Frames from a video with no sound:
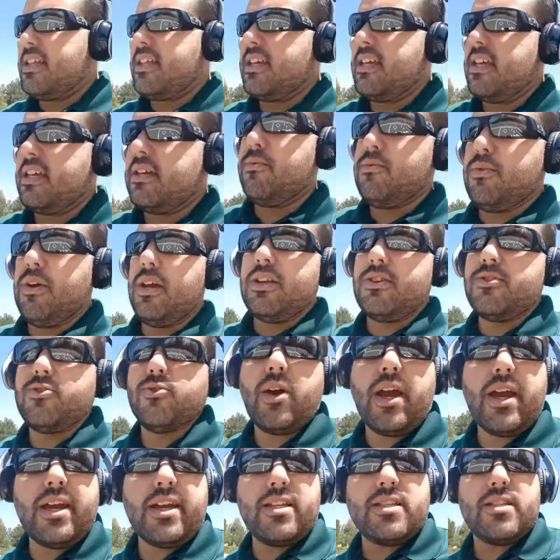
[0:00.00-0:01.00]
the red
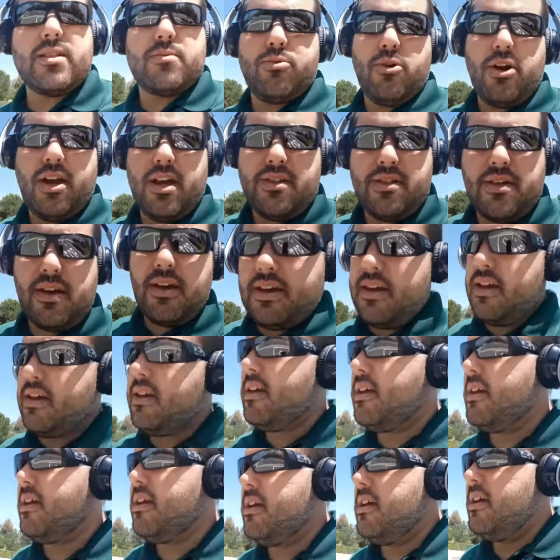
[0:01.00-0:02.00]
dragon's breath.
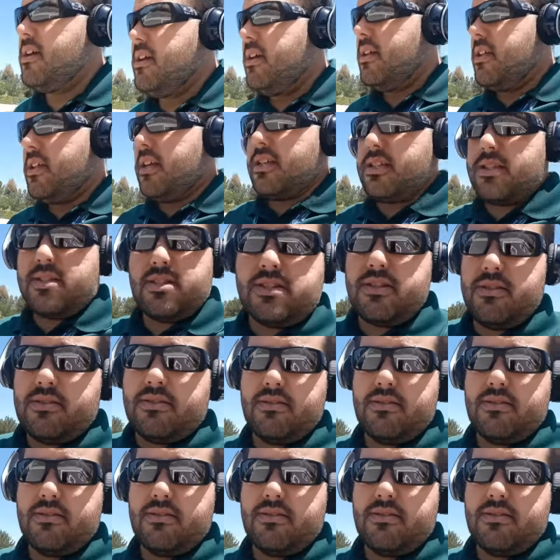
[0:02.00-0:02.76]
That's